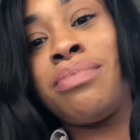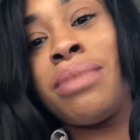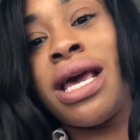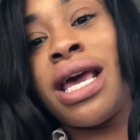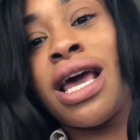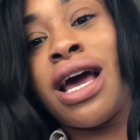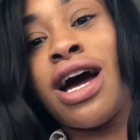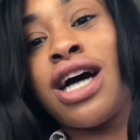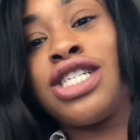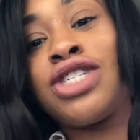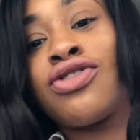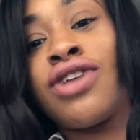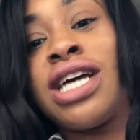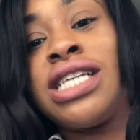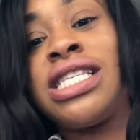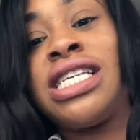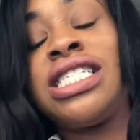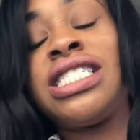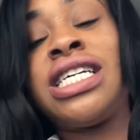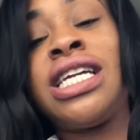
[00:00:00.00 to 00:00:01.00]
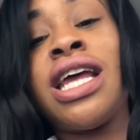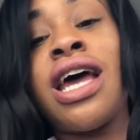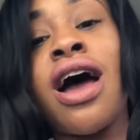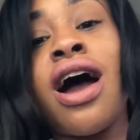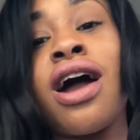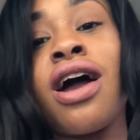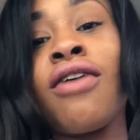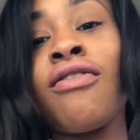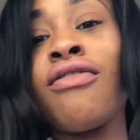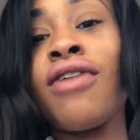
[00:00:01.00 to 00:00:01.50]
making her transition in
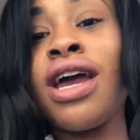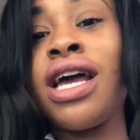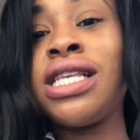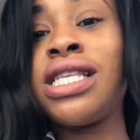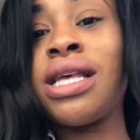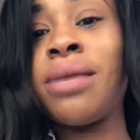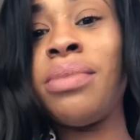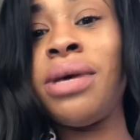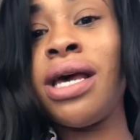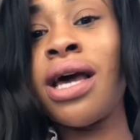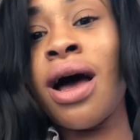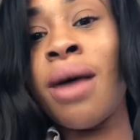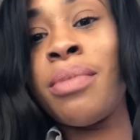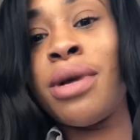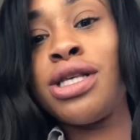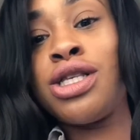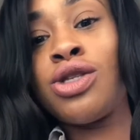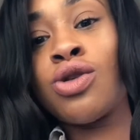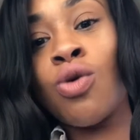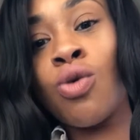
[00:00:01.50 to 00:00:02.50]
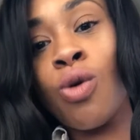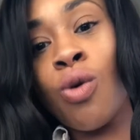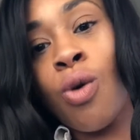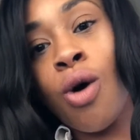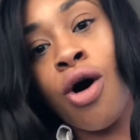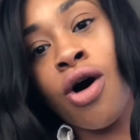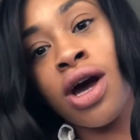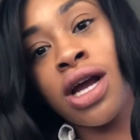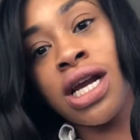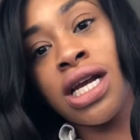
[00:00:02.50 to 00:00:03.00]
her career to become a solo
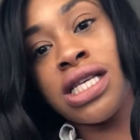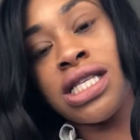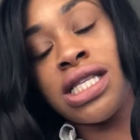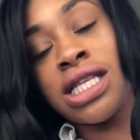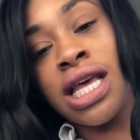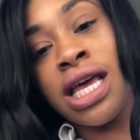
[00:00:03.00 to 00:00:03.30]
artist